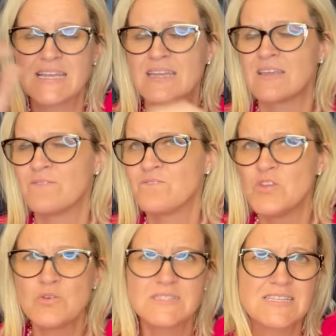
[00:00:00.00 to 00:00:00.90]
It
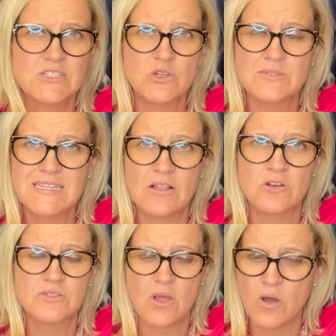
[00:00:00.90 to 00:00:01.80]
confuses new
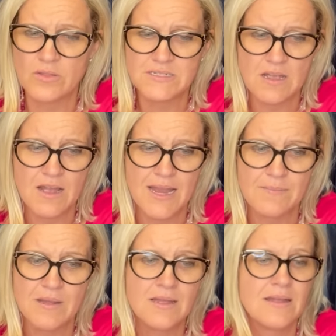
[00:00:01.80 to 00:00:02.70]
sellers all the time.